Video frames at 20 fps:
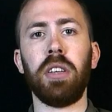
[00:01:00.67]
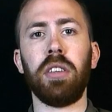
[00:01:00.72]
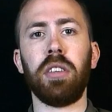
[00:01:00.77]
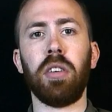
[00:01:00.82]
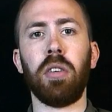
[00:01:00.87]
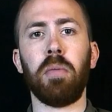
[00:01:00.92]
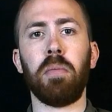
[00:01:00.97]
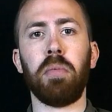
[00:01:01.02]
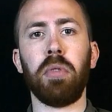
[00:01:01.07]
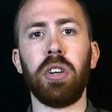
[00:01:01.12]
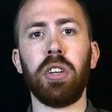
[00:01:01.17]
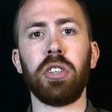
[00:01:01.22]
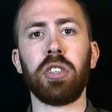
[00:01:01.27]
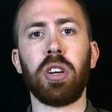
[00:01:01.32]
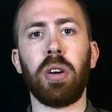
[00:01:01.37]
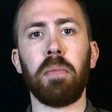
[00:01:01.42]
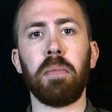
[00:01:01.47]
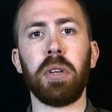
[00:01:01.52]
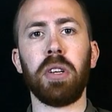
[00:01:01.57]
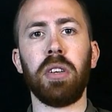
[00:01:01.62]
they're a British
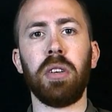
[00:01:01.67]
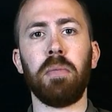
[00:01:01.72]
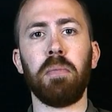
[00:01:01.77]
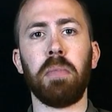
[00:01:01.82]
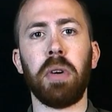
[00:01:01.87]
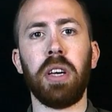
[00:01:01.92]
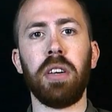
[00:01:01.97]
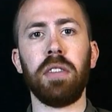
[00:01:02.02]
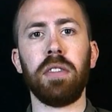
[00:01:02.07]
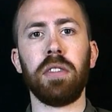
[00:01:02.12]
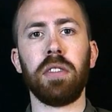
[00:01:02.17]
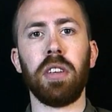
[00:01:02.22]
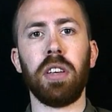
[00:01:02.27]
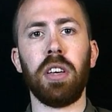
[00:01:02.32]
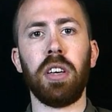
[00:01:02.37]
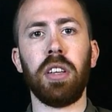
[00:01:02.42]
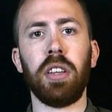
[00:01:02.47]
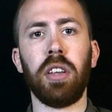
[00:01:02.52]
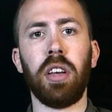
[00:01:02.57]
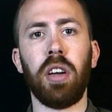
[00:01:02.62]
company based
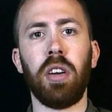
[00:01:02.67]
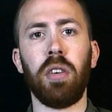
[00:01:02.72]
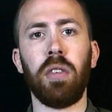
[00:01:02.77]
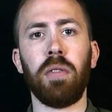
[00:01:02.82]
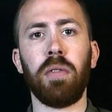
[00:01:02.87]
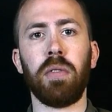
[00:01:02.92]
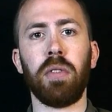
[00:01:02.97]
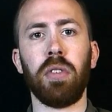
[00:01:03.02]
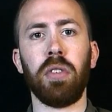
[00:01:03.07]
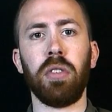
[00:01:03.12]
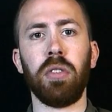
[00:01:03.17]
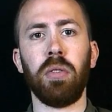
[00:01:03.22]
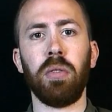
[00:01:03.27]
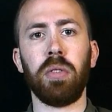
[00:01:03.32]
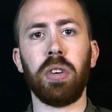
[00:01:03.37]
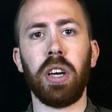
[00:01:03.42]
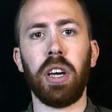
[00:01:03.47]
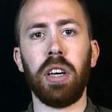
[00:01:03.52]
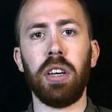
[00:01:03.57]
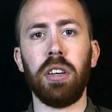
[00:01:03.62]
in Hereford,
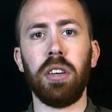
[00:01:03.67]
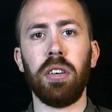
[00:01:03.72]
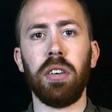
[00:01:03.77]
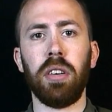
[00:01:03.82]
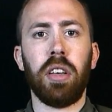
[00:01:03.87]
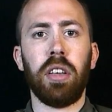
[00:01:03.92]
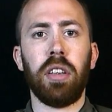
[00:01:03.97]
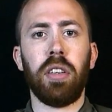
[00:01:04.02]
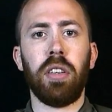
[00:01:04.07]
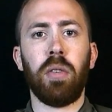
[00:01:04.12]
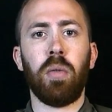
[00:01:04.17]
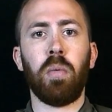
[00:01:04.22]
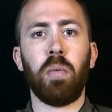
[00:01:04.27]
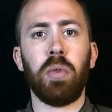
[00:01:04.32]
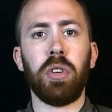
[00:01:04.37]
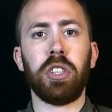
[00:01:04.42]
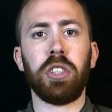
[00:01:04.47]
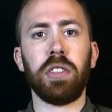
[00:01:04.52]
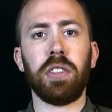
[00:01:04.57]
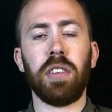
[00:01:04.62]
UK,
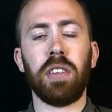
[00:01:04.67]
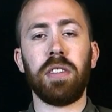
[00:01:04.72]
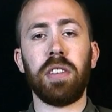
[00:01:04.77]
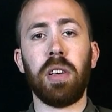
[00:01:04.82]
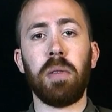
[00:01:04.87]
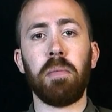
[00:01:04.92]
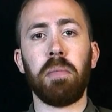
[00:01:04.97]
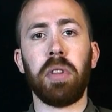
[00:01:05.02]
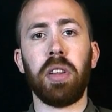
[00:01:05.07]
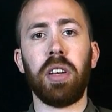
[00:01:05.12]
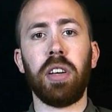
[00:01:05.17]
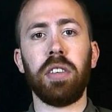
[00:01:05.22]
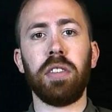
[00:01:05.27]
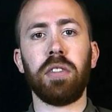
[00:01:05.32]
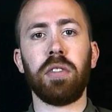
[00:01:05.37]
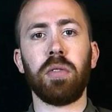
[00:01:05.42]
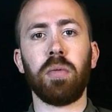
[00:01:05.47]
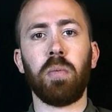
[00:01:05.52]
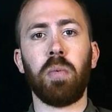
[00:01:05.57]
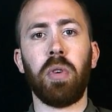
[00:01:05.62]
which is the same
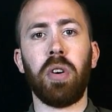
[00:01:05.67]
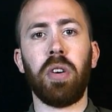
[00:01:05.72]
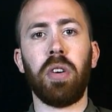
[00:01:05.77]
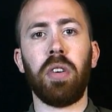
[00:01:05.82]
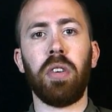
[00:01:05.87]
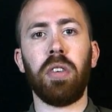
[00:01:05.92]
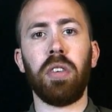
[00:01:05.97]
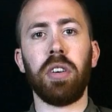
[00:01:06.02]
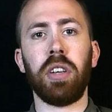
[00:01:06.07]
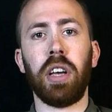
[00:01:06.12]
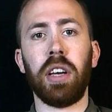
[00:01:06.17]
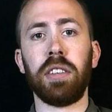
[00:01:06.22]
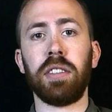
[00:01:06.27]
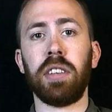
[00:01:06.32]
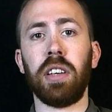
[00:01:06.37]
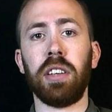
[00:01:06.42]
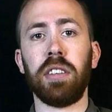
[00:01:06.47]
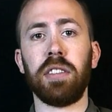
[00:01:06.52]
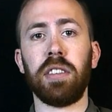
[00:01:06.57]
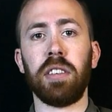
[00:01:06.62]
place where the
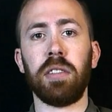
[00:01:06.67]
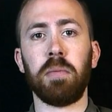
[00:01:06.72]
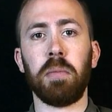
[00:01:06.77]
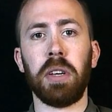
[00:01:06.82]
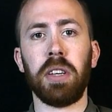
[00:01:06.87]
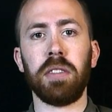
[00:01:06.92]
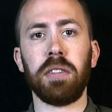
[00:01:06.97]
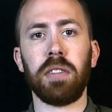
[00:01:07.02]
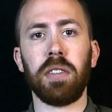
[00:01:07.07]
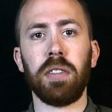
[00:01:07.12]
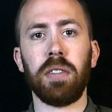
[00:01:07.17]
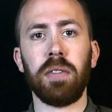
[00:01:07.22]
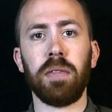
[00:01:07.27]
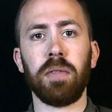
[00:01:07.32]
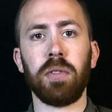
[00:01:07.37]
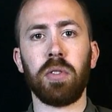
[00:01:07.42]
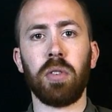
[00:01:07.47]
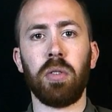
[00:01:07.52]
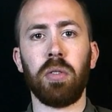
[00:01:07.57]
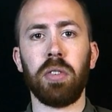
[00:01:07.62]
SCS is based.
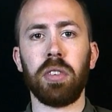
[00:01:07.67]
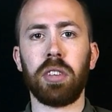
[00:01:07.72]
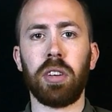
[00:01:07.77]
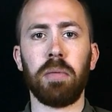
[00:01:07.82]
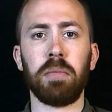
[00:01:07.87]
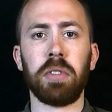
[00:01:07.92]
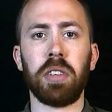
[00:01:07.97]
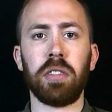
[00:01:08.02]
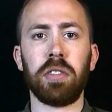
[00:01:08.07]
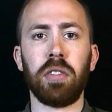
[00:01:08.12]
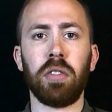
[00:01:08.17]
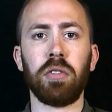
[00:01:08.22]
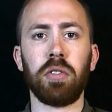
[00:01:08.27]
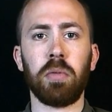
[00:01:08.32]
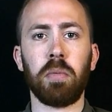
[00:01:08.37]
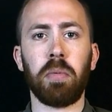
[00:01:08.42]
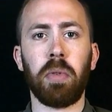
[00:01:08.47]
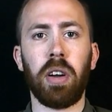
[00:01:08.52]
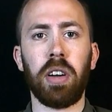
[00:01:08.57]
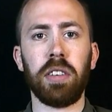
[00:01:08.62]
So it comes as no
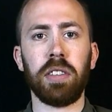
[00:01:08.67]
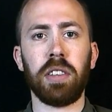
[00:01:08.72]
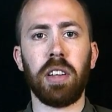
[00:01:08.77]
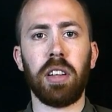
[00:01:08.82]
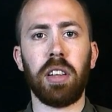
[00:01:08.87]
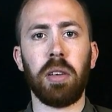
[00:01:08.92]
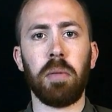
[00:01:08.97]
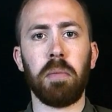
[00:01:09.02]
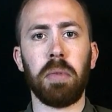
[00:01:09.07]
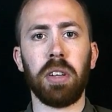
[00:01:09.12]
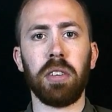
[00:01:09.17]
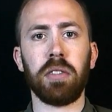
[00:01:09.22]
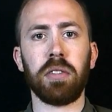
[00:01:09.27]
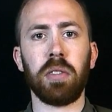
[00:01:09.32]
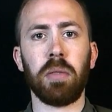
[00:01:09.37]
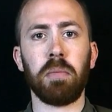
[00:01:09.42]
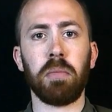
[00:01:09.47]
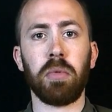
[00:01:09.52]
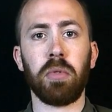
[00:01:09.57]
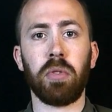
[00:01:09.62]
surprise that they build
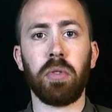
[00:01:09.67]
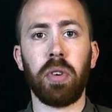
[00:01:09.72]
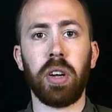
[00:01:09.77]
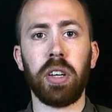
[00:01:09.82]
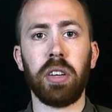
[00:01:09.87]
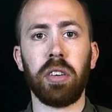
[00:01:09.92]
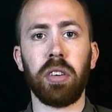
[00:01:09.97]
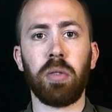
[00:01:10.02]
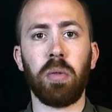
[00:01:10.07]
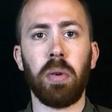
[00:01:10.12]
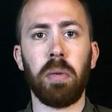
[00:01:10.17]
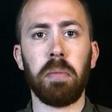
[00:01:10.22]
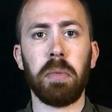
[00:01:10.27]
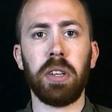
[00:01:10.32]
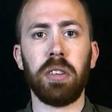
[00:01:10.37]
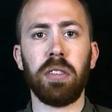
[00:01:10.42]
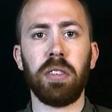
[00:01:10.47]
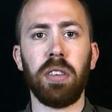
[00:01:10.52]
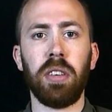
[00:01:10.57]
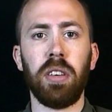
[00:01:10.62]
some great
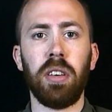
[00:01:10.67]
equipment